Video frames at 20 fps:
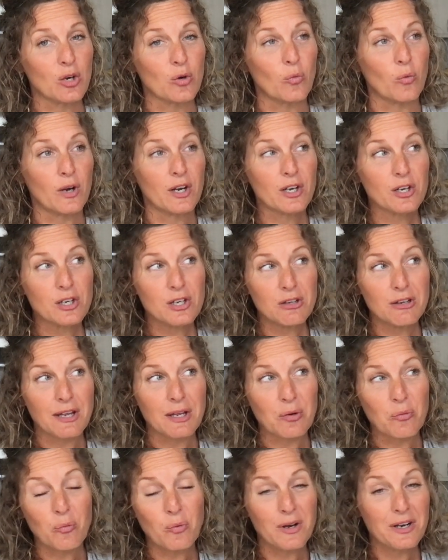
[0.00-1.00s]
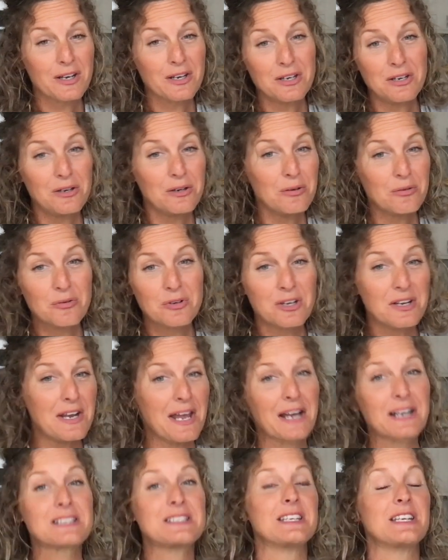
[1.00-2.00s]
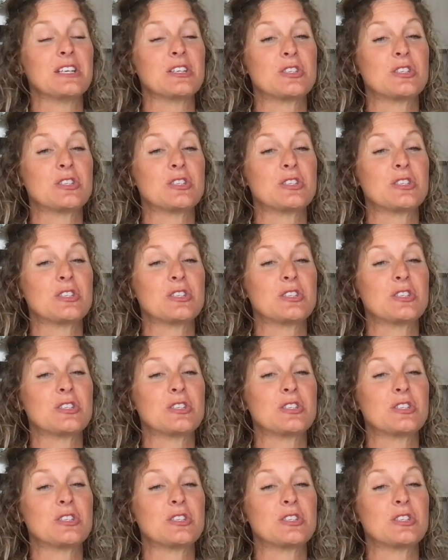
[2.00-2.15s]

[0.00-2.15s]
What are you connecting